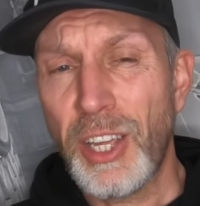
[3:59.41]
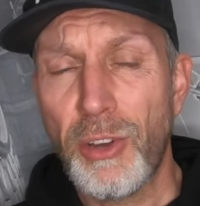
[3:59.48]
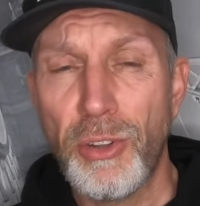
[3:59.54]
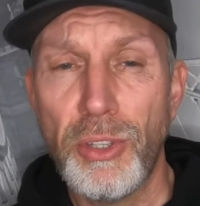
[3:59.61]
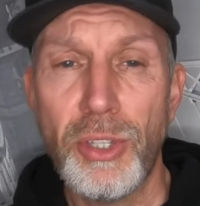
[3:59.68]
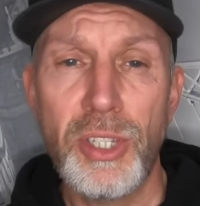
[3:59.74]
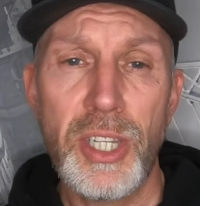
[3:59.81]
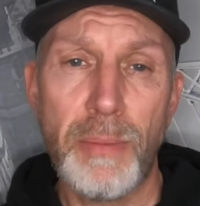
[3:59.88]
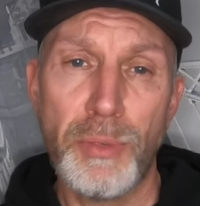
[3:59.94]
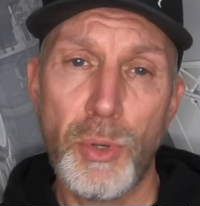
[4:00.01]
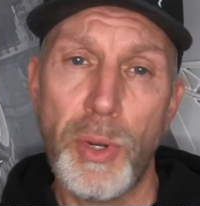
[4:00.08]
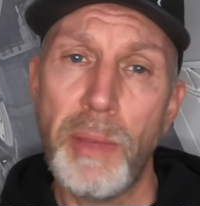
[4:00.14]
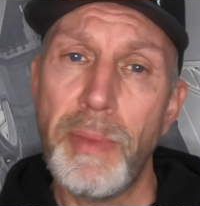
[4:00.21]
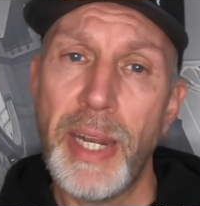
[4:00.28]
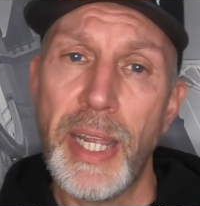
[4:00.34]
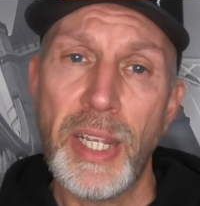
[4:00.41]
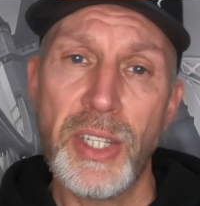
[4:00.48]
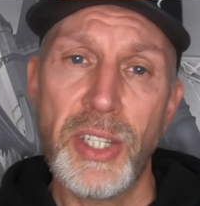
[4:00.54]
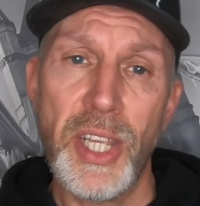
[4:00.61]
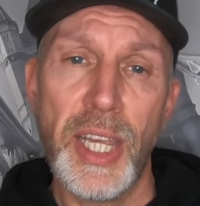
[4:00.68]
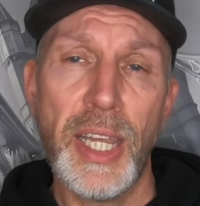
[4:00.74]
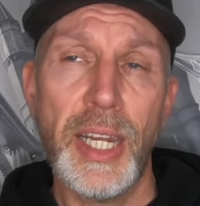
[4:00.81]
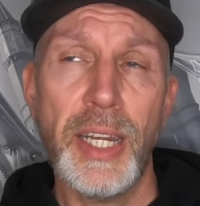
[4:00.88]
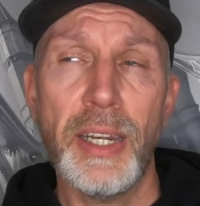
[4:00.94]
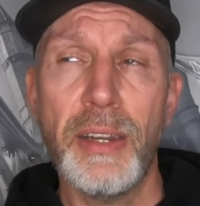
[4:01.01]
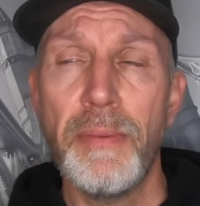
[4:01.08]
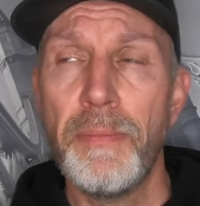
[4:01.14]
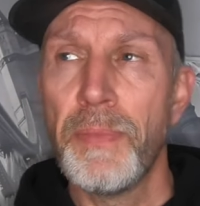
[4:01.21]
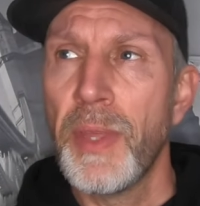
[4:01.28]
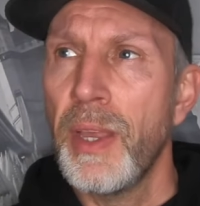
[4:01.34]
gone sub 20 minutes in
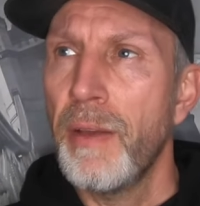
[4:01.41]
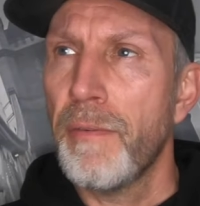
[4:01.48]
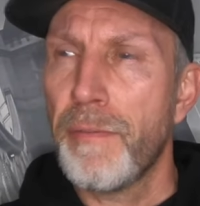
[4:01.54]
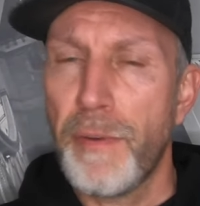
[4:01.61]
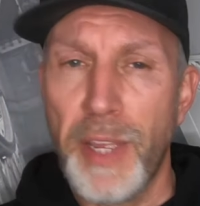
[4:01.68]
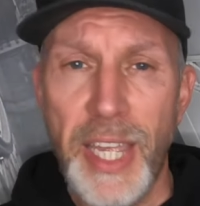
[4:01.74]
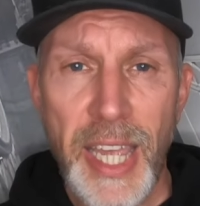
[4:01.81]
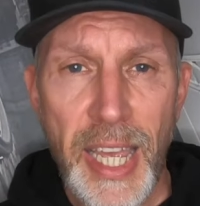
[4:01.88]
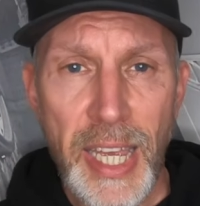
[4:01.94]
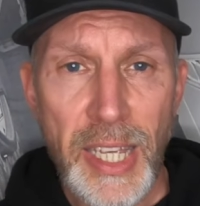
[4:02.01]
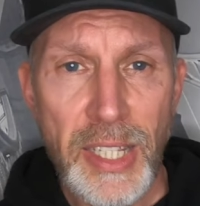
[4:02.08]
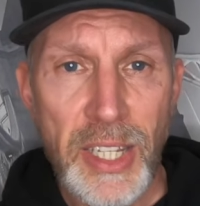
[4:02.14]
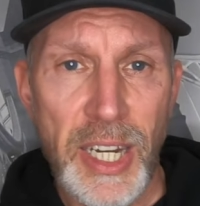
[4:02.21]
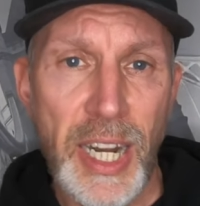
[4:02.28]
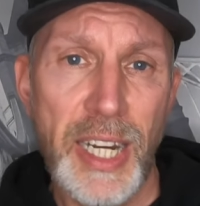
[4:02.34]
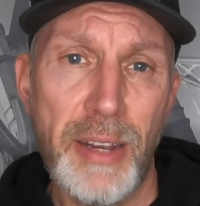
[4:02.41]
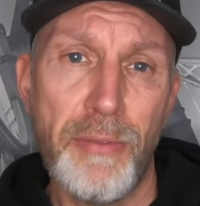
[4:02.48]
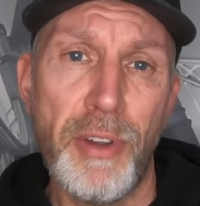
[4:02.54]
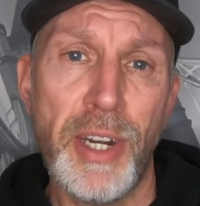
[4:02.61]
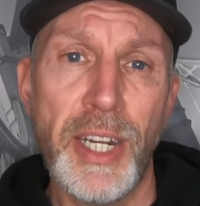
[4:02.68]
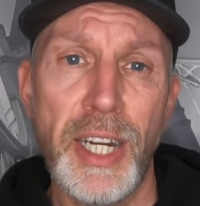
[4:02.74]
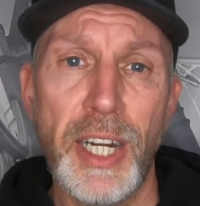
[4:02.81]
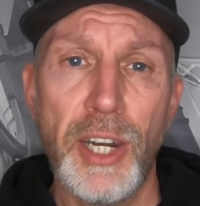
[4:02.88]
3 years and ended up running a